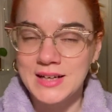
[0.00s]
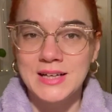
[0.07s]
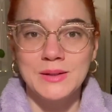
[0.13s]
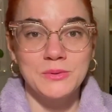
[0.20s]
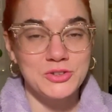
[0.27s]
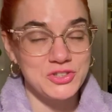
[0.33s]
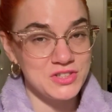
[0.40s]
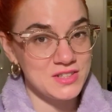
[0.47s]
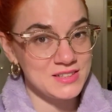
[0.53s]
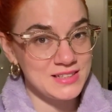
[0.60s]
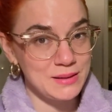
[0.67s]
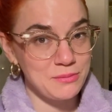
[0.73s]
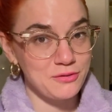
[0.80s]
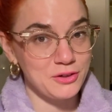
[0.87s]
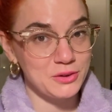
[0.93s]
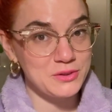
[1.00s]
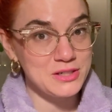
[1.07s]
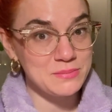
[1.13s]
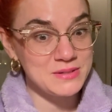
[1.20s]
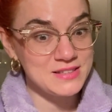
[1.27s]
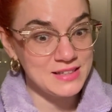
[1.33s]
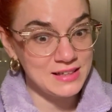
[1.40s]
which is the day before
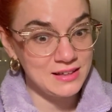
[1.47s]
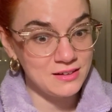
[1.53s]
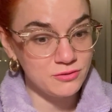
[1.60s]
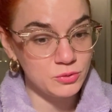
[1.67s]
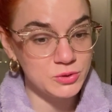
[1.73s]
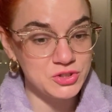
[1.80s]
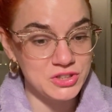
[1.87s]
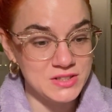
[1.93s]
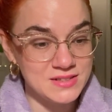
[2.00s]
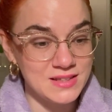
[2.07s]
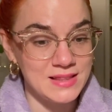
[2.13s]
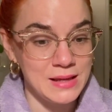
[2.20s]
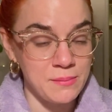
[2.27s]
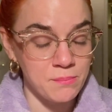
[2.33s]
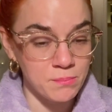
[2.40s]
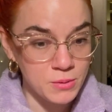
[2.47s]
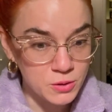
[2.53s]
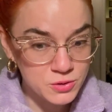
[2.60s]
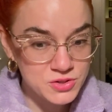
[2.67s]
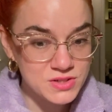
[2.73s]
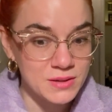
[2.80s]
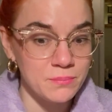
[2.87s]
Christmas Eve, which is the
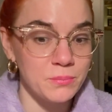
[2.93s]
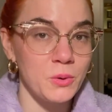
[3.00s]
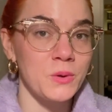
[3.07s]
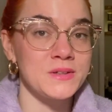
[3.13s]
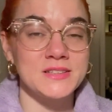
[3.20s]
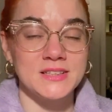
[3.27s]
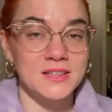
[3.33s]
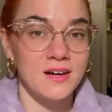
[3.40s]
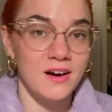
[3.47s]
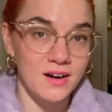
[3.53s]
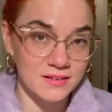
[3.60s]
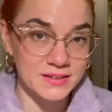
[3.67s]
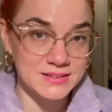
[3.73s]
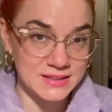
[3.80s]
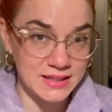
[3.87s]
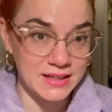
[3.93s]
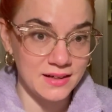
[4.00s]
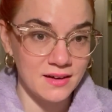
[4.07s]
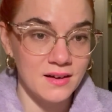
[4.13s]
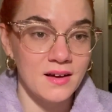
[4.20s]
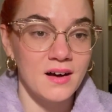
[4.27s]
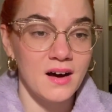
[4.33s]
most important holiday
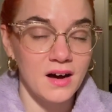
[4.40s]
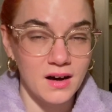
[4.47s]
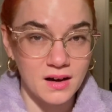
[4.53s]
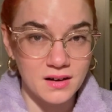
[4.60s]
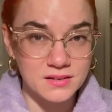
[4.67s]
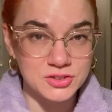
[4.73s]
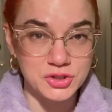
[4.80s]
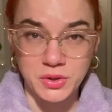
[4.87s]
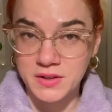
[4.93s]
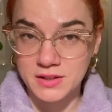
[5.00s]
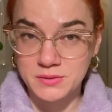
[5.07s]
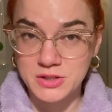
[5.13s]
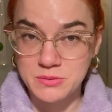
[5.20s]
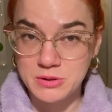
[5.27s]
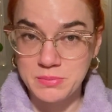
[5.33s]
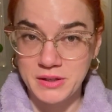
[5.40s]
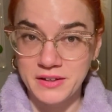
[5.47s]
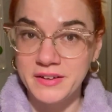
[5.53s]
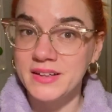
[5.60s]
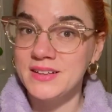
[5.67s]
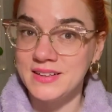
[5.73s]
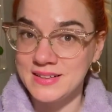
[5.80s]
during the Christmas
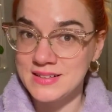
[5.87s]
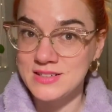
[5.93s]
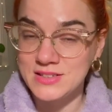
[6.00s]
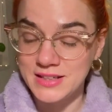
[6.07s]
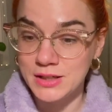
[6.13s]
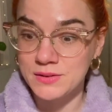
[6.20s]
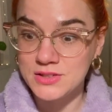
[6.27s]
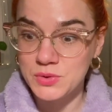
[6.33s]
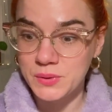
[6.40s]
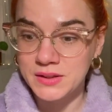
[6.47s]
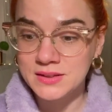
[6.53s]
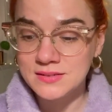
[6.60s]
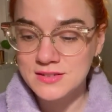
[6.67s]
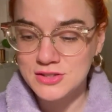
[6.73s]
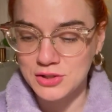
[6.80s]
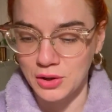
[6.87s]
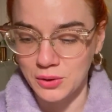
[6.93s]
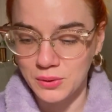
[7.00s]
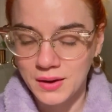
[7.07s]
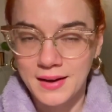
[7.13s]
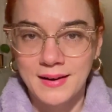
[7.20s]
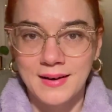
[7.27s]
period here in Sweden, so
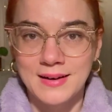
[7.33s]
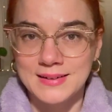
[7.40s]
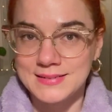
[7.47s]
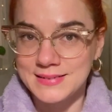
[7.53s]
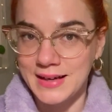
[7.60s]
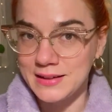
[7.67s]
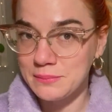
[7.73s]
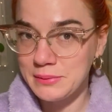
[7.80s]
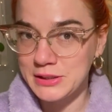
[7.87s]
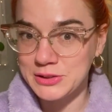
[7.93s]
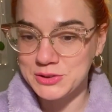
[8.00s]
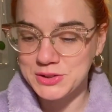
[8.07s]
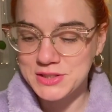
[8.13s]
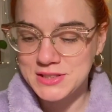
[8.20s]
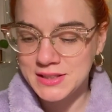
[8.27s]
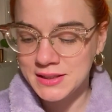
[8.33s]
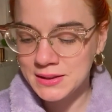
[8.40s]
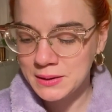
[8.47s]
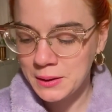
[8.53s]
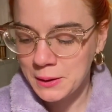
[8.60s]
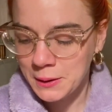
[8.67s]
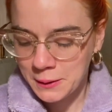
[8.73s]
that'll be
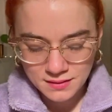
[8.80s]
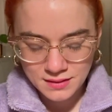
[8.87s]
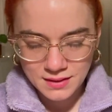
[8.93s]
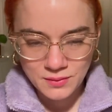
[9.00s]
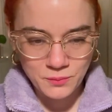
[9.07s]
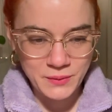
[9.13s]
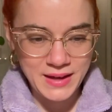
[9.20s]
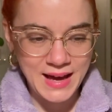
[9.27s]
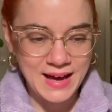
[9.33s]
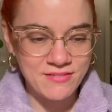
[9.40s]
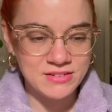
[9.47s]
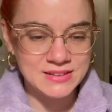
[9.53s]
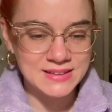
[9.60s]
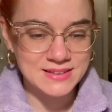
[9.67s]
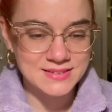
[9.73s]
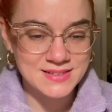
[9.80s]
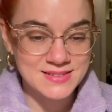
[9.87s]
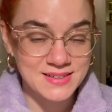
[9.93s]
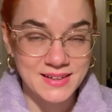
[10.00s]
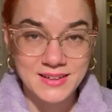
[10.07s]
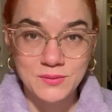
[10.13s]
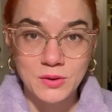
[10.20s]
interesting. We haven't yet
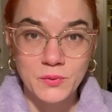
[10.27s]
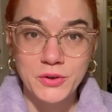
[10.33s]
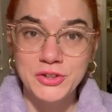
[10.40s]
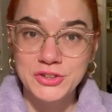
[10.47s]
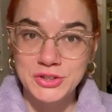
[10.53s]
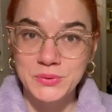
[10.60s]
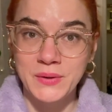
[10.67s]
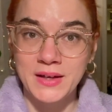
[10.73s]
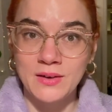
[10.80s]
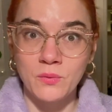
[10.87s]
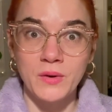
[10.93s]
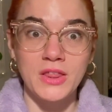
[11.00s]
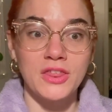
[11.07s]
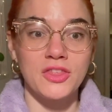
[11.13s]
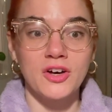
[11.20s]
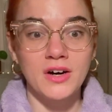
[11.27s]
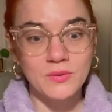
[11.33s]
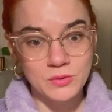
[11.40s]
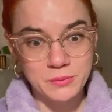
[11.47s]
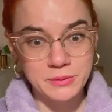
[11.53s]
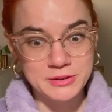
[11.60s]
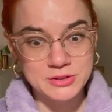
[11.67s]
decided what we're doing. We thought
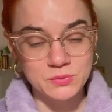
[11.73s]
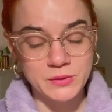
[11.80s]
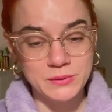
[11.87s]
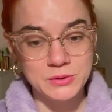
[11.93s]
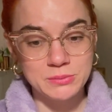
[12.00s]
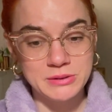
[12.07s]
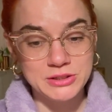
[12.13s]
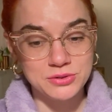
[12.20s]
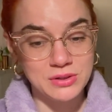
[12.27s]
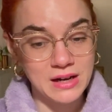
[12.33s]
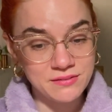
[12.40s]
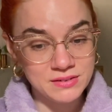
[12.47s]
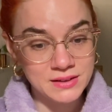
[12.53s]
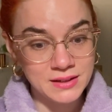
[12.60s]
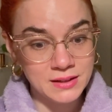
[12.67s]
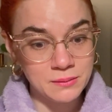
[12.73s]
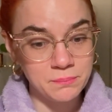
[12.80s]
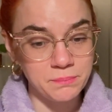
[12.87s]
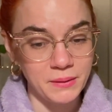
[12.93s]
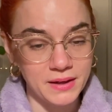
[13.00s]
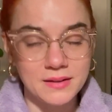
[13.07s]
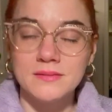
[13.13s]
we would be traveling,
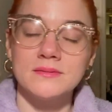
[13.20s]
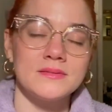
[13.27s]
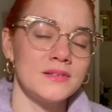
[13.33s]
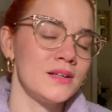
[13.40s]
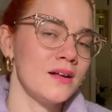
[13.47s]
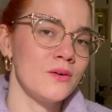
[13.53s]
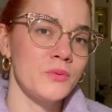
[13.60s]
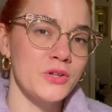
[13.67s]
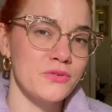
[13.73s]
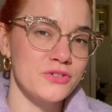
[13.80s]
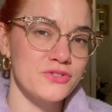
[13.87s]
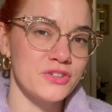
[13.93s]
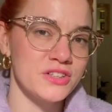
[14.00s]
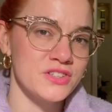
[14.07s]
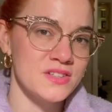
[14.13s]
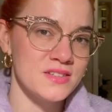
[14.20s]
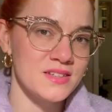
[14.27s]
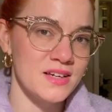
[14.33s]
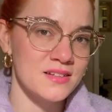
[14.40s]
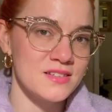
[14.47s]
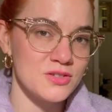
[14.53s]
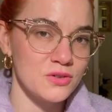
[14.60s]
but you know, with restrictions
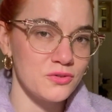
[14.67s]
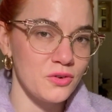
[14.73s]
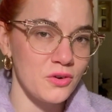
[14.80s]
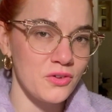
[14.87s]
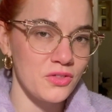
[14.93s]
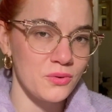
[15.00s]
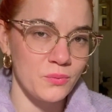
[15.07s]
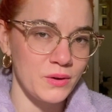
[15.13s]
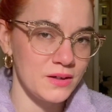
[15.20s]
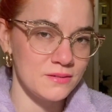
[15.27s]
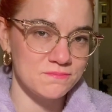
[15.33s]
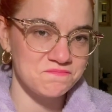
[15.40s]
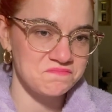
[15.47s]
and so forth, we're